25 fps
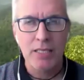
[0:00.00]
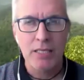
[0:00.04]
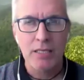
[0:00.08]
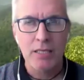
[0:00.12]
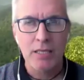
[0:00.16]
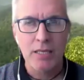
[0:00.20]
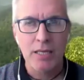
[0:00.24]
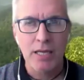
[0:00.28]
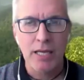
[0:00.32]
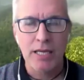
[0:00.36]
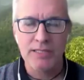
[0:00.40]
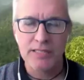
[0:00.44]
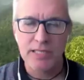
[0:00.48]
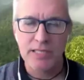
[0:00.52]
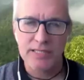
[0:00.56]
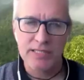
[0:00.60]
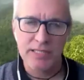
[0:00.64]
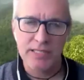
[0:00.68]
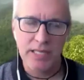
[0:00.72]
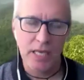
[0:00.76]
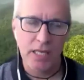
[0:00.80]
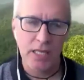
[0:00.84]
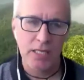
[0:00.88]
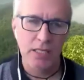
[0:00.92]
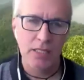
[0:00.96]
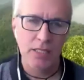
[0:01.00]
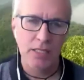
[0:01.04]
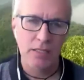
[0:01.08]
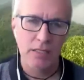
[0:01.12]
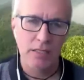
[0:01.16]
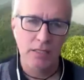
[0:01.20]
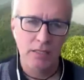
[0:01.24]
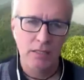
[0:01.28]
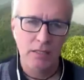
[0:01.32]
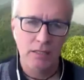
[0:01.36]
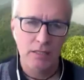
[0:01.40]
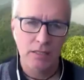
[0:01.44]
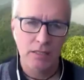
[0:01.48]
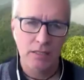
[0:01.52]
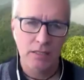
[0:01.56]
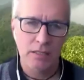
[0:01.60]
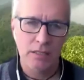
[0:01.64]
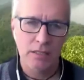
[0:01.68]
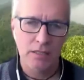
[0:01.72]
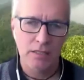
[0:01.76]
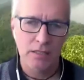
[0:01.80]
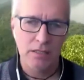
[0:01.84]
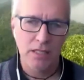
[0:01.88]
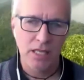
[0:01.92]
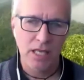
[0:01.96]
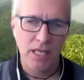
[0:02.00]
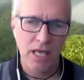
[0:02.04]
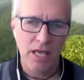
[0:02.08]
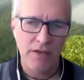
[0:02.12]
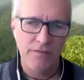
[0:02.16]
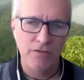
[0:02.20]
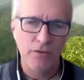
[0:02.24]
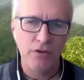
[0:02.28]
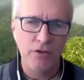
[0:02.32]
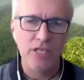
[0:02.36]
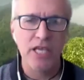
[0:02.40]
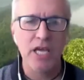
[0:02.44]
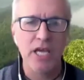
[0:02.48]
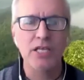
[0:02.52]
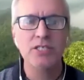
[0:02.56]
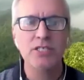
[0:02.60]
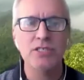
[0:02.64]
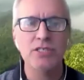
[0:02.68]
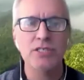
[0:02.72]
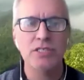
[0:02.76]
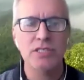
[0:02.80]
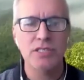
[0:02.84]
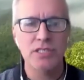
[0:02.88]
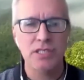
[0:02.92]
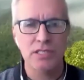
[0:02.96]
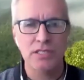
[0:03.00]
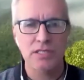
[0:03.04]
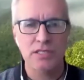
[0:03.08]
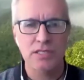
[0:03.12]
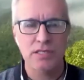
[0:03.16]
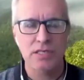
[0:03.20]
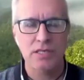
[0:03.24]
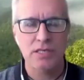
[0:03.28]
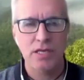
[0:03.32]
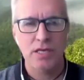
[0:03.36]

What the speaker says: as I said, they have to catch the seeds.